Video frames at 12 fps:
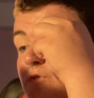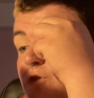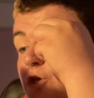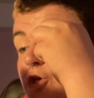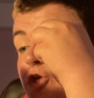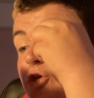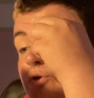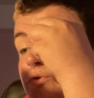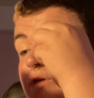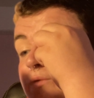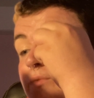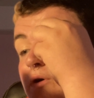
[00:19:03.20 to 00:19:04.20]
Your
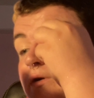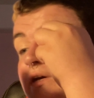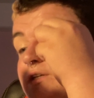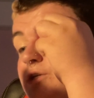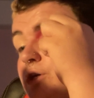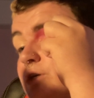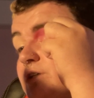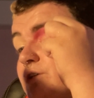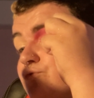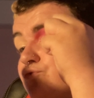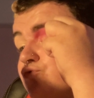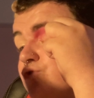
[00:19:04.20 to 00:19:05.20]
Q-tip will get dirty
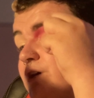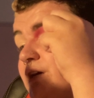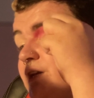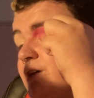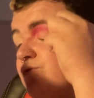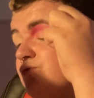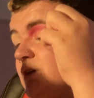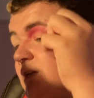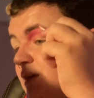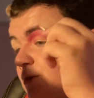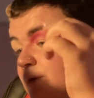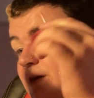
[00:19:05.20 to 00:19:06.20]
really,
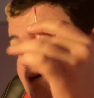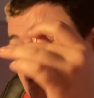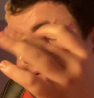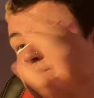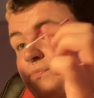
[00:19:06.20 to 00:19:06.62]
really quick,